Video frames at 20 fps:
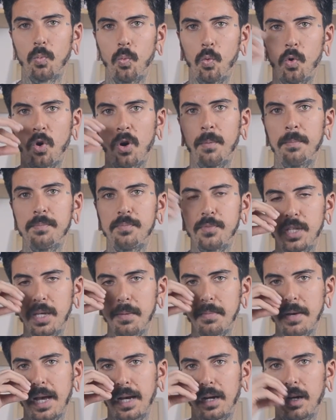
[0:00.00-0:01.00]
warm
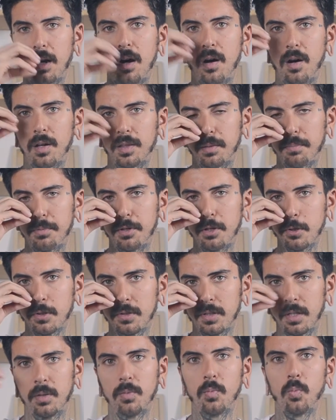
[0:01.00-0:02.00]
tea bag on the
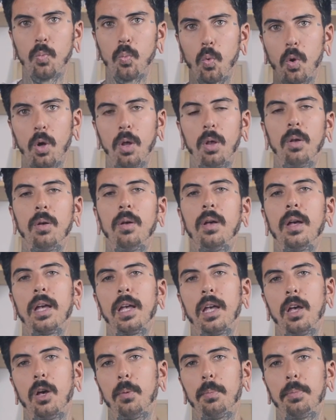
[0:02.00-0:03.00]
piercing will
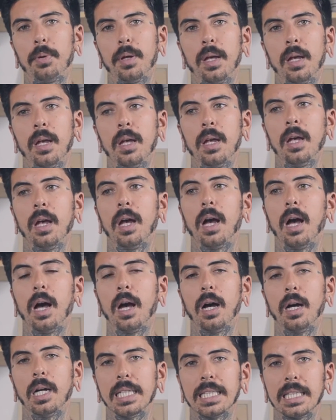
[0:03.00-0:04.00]
help
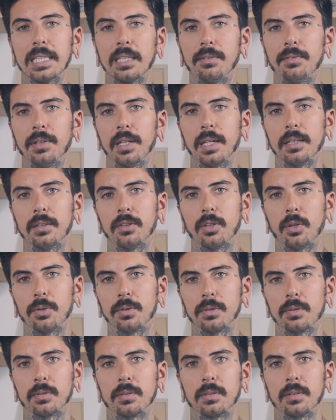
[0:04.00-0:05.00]
alleviate
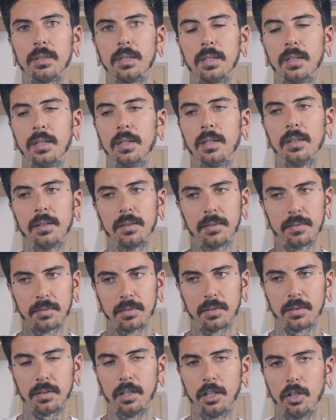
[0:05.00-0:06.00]
those
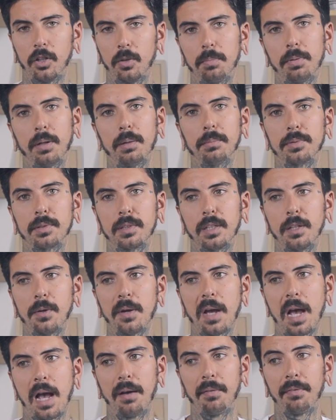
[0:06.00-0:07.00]
little bumps that
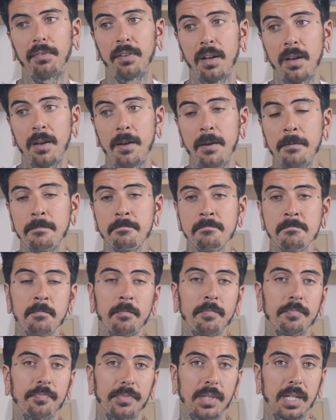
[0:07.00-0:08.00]
you have.
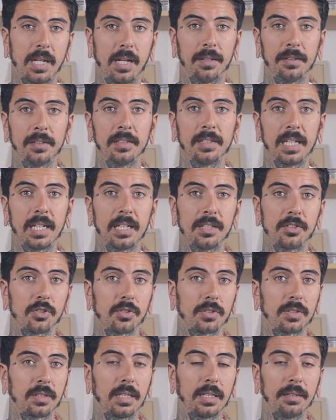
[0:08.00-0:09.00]
Other than that,
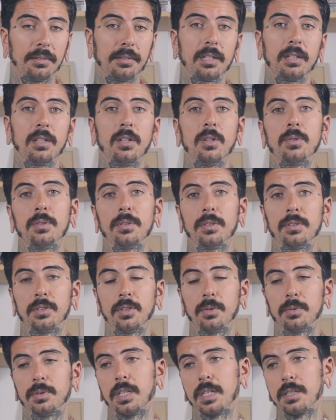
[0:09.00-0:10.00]
just leave it alone,
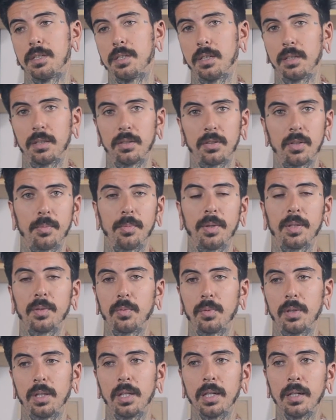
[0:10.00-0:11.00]
don't touch it, don't
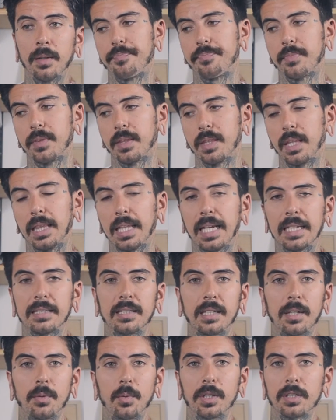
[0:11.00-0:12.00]
mess with it. The
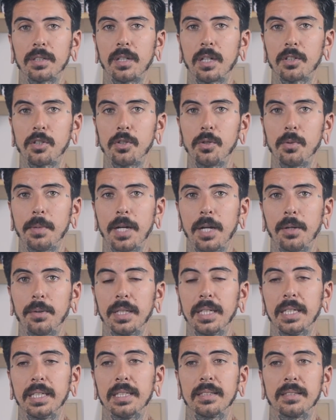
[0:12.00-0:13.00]
last thing I want to talk to you
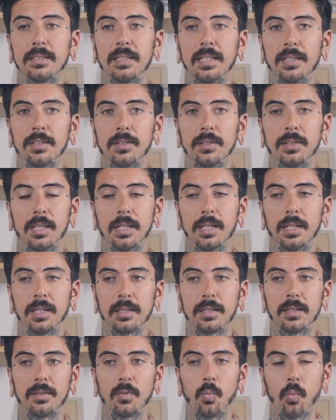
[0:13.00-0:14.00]
about is
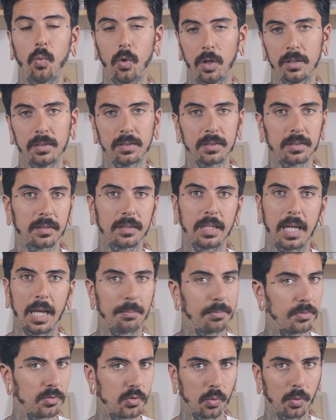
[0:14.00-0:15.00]
the worst
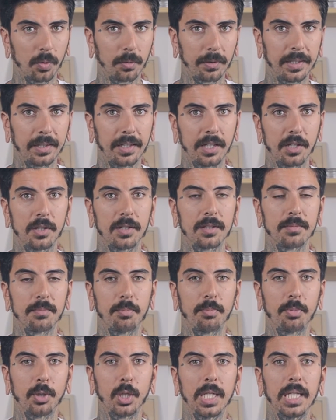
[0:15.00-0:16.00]
type of jewelry that you can
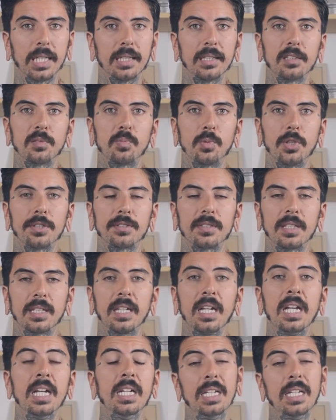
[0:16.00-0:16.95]
put in this piercing.